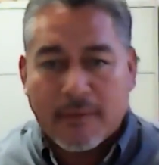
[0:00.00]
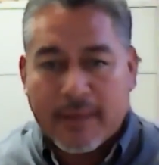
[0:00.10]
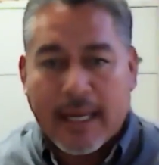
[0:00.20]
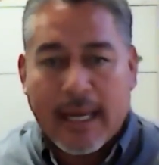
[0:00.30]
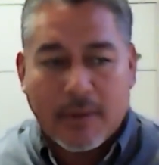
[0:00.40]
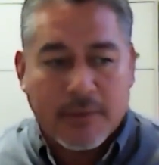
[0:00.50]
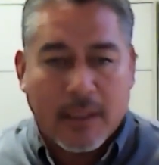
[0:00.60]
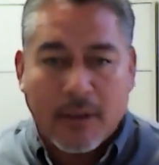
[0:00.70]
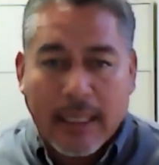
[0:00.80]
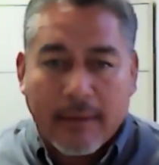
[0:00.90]
of the house
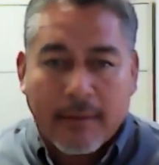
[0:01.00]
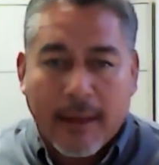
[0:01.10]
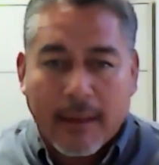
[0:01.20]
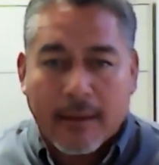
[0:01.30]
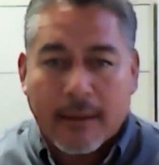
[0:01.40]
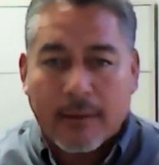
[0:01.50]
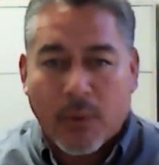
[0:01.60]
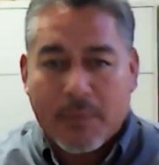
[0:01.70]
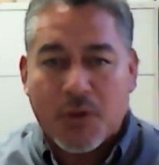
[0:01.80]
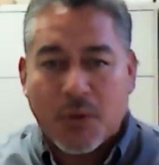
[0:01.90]
underneath, like the
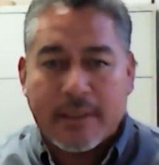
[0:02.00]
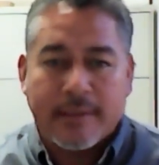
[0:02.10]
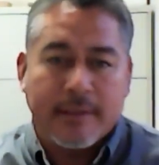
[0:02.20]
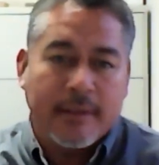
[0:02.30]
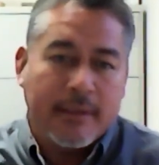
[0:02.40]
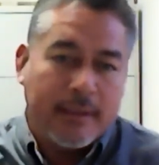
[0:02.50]
rim joist,